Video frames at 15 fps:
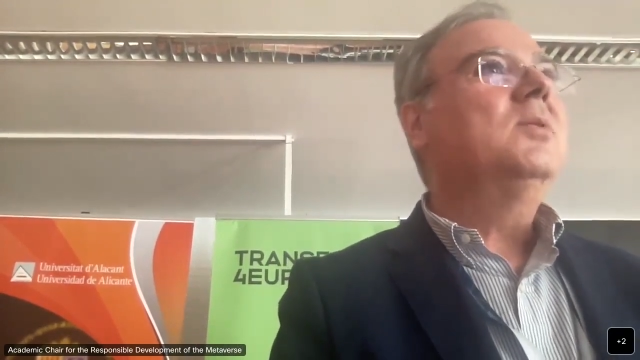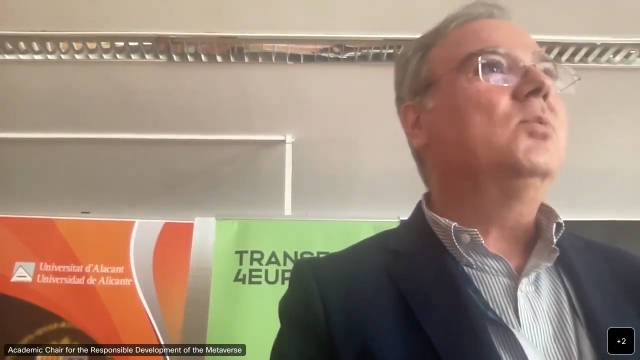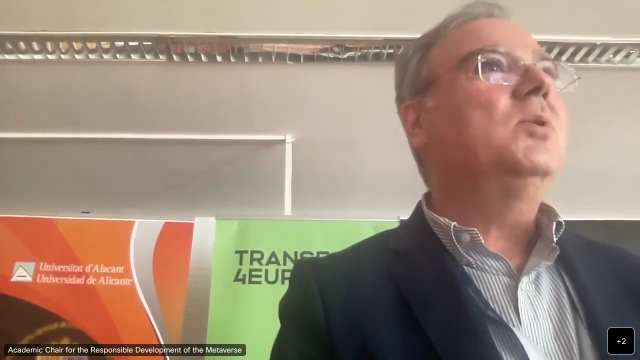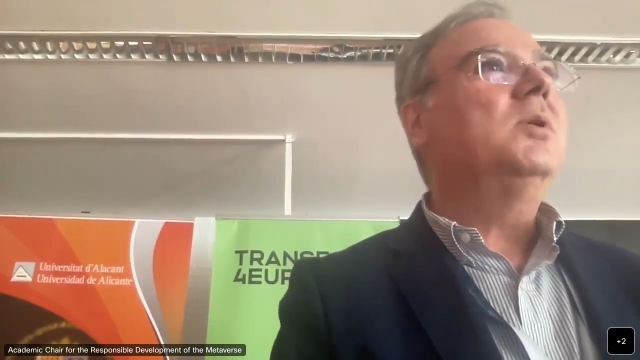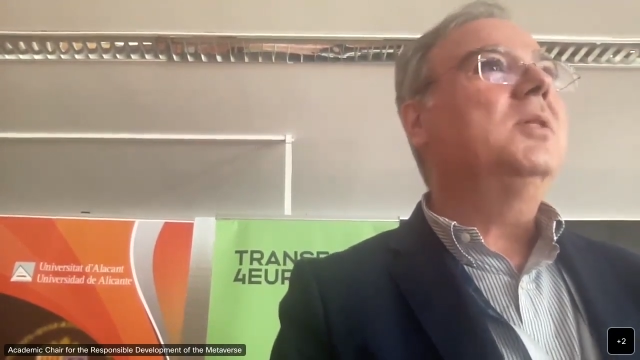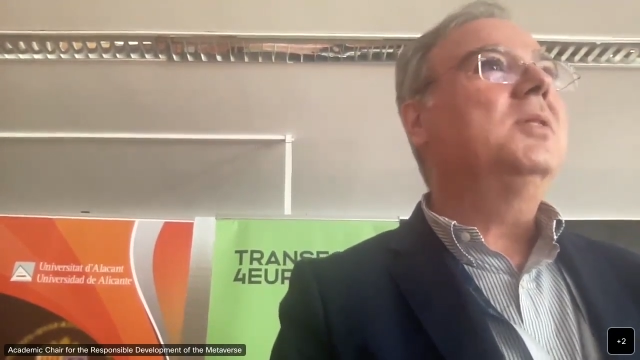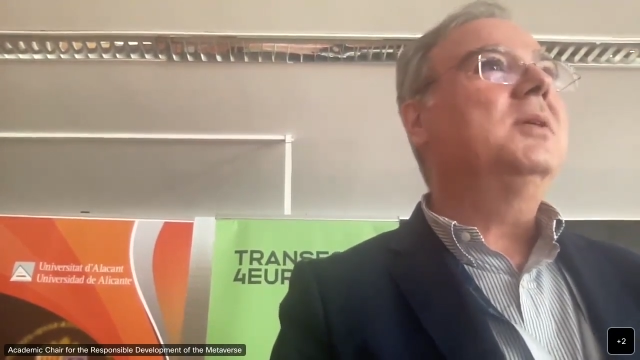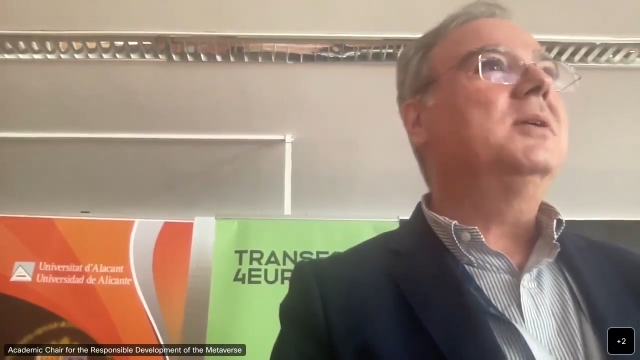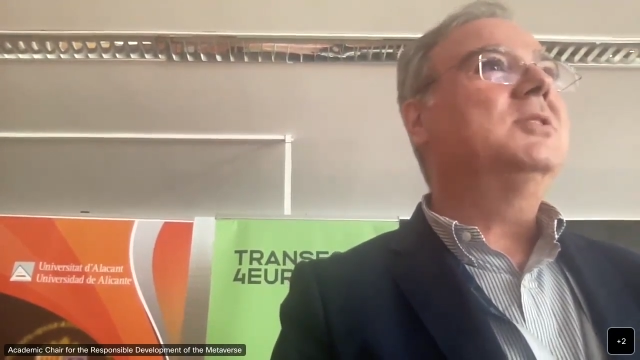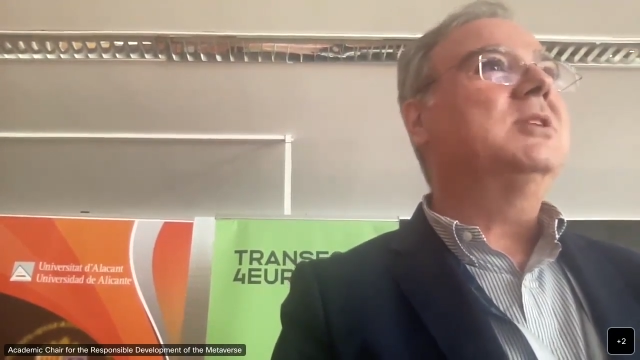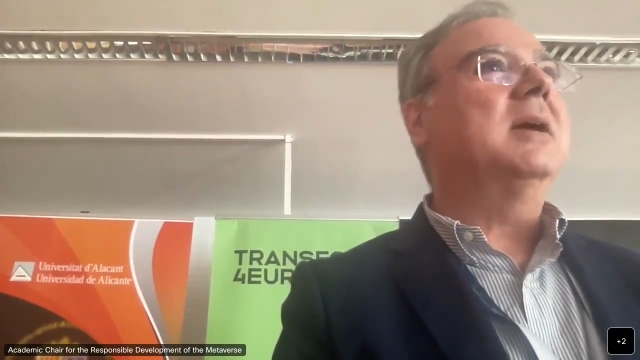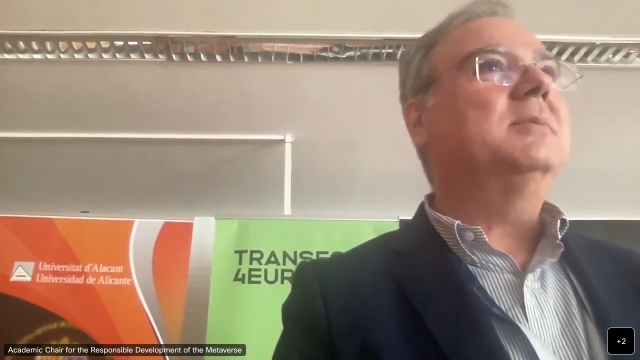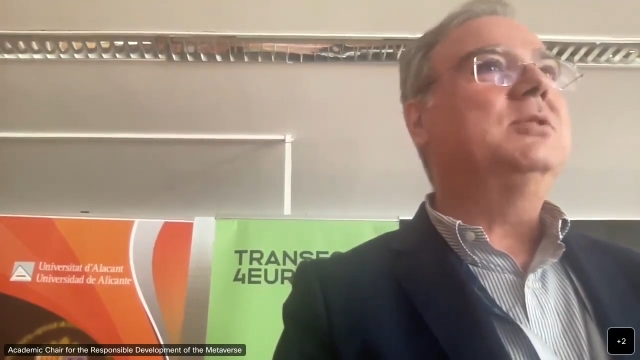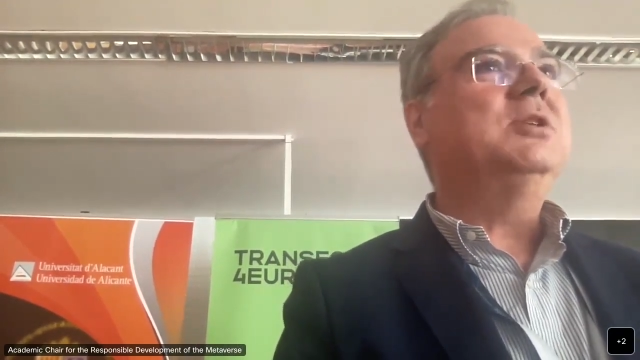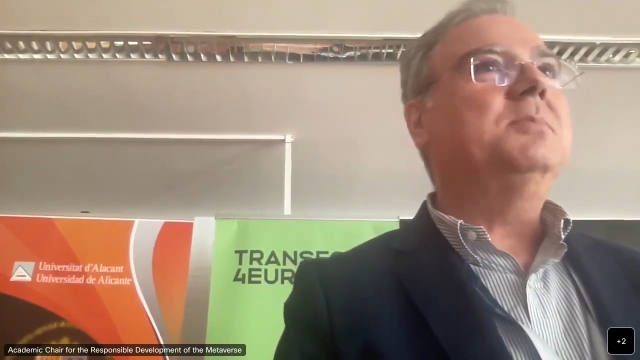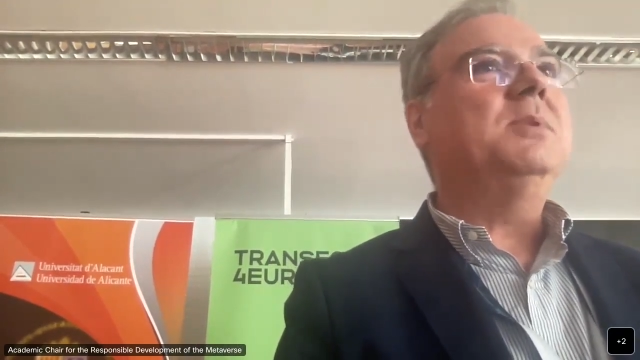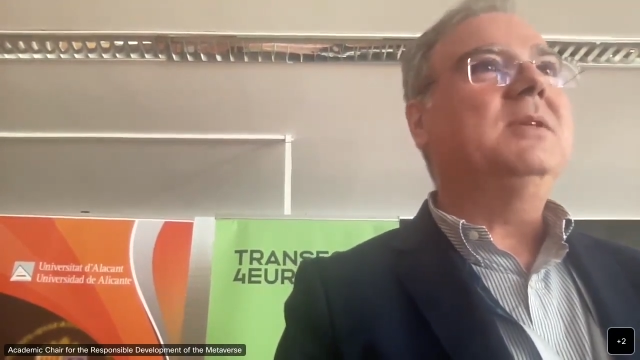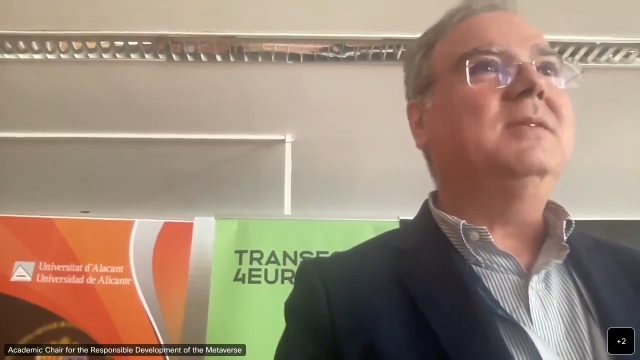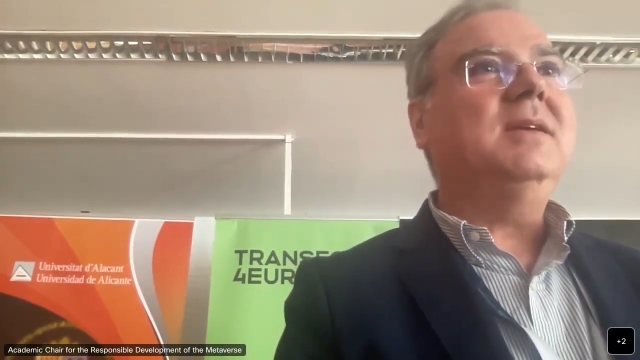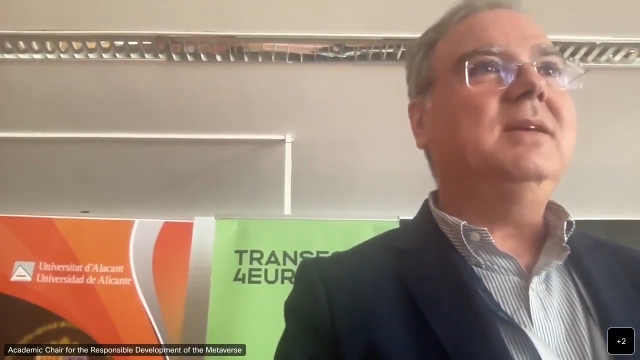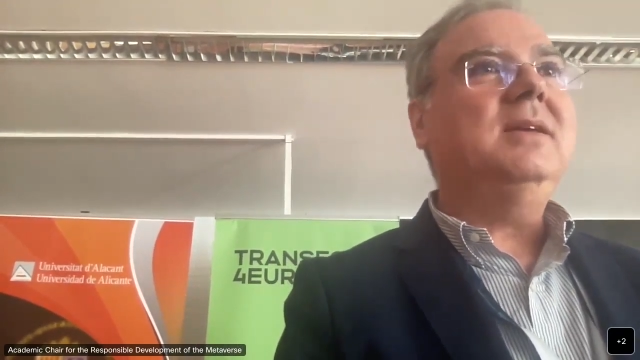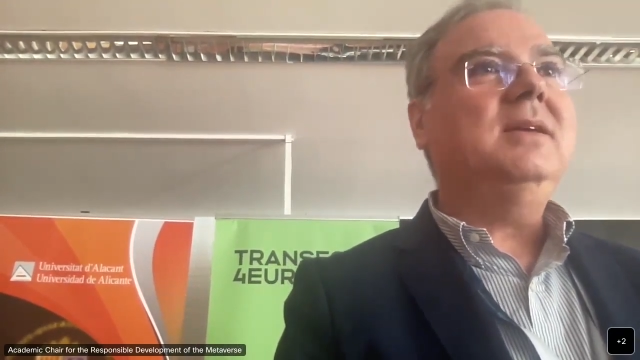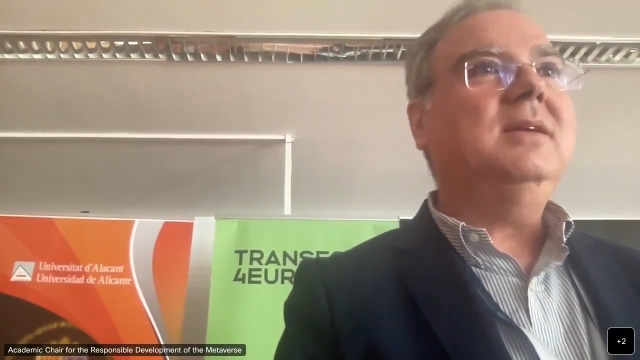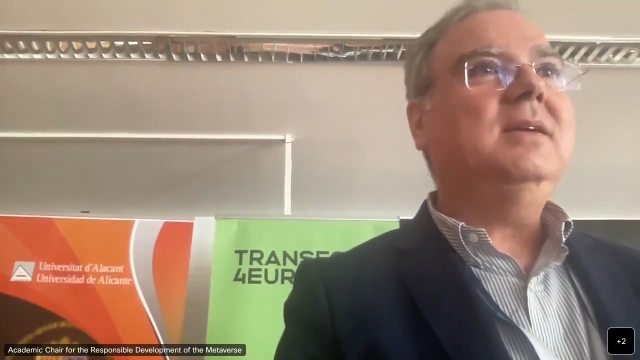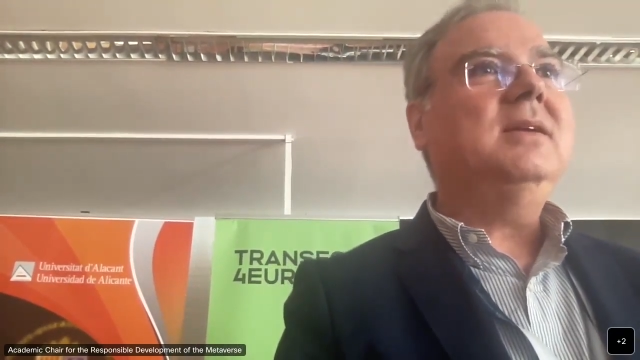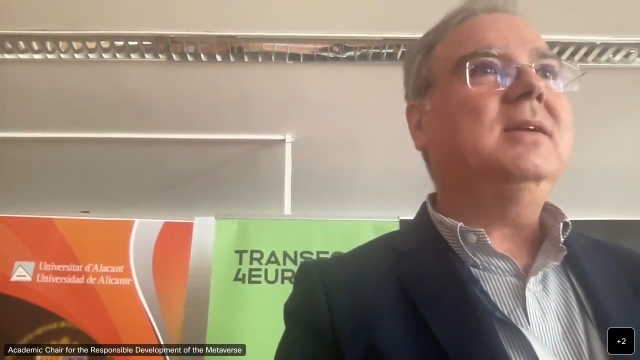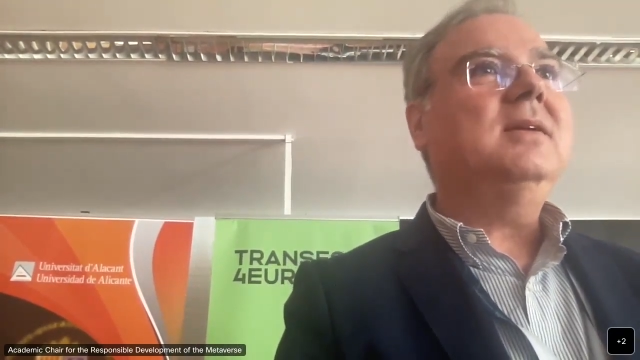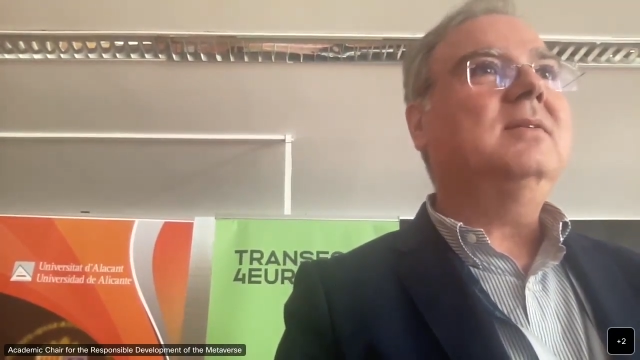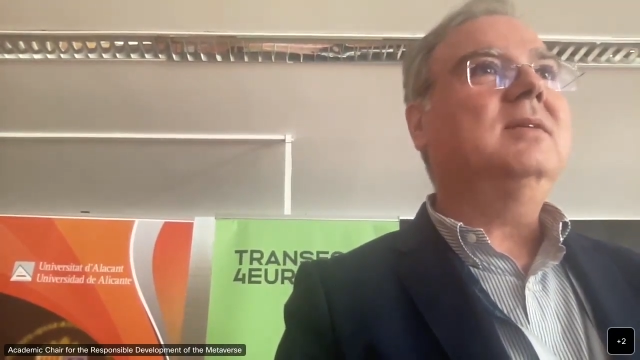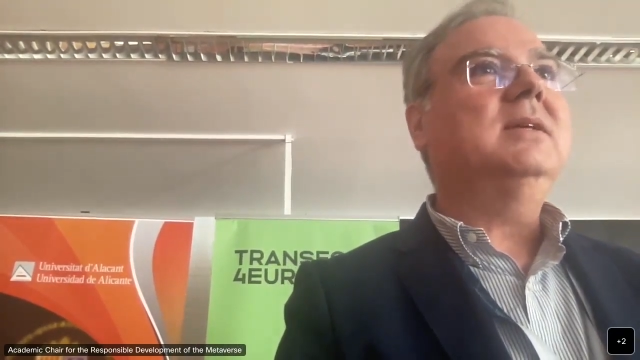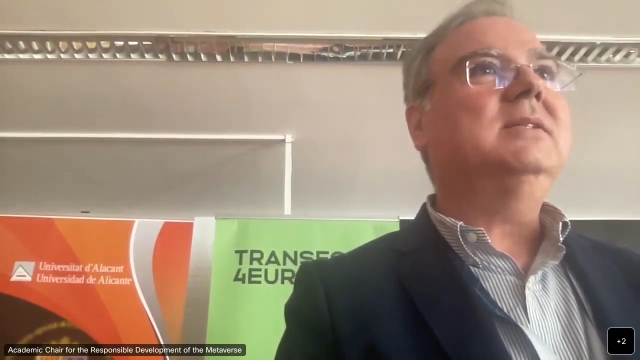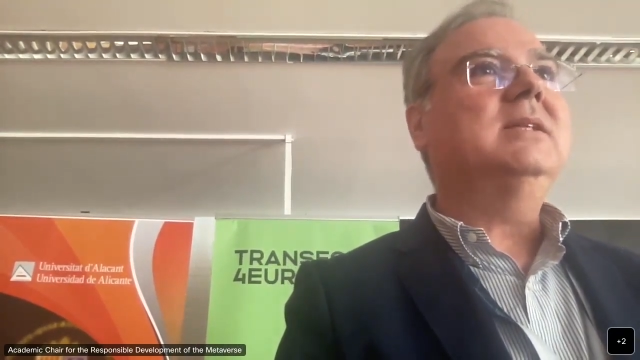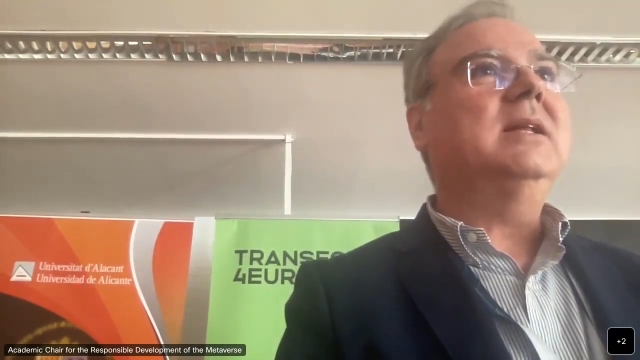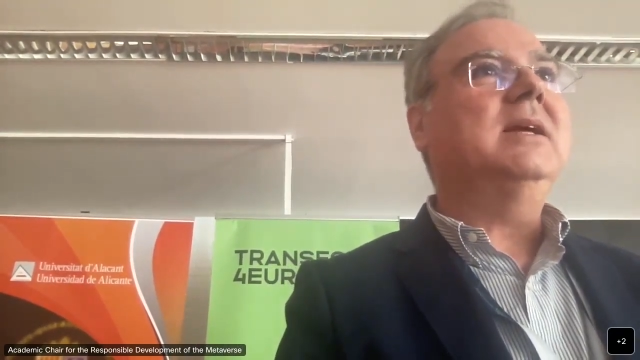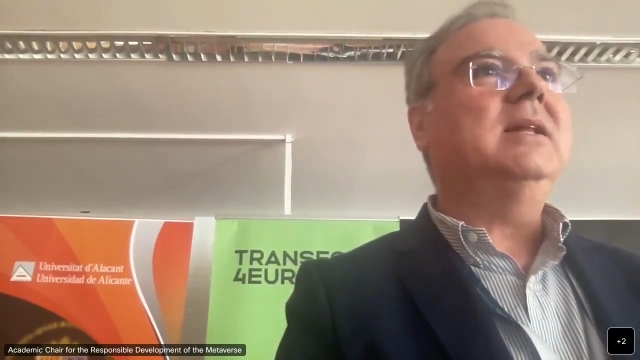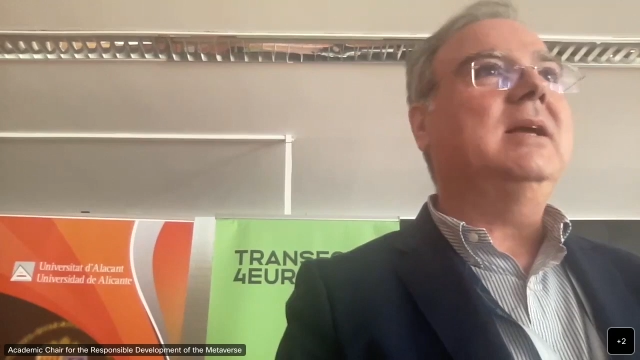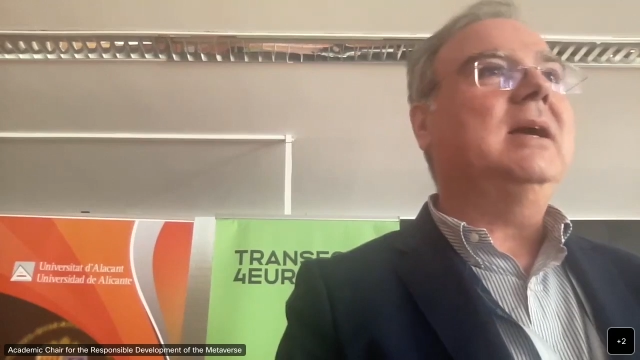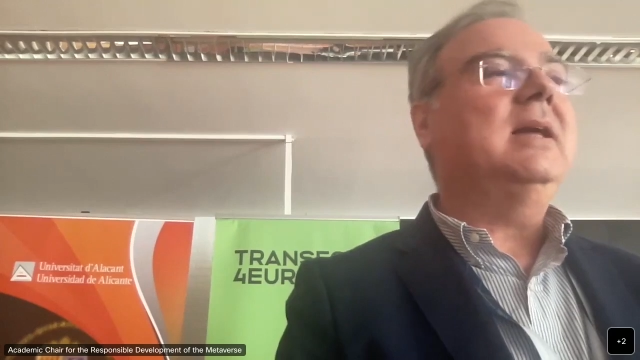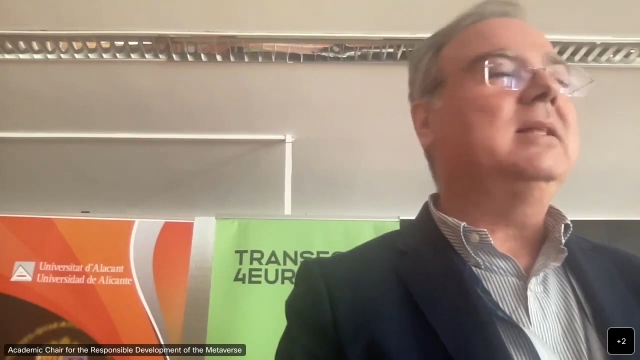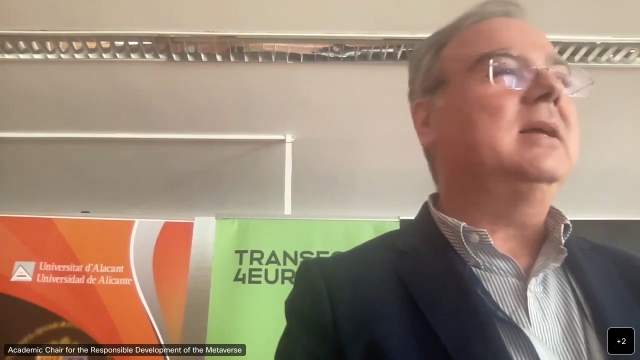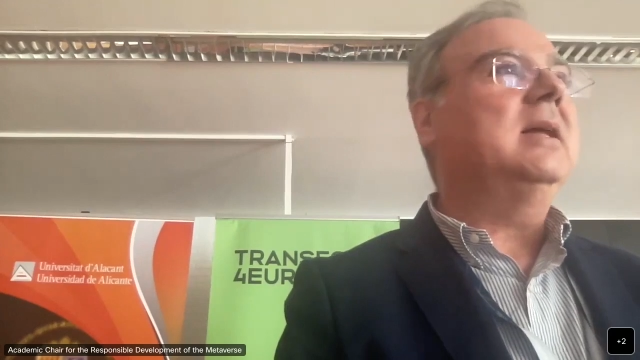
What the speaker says: with ChatGPT and things like that,